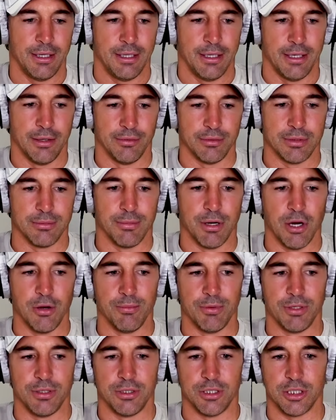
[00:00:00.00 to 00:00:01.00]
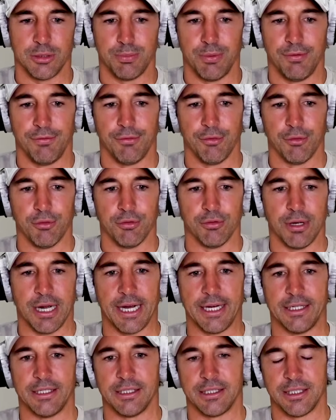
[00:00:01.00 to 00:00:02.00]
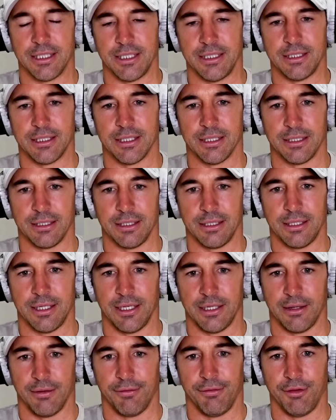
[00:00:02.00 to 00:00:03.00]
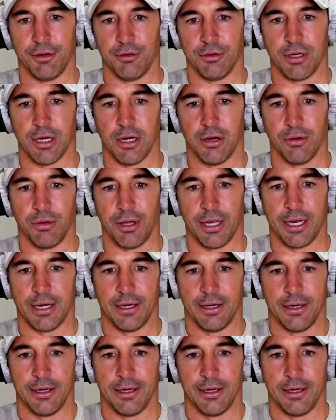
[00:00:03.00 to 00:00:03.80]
There was a moment just before Aiden Caesar kicked the field goal that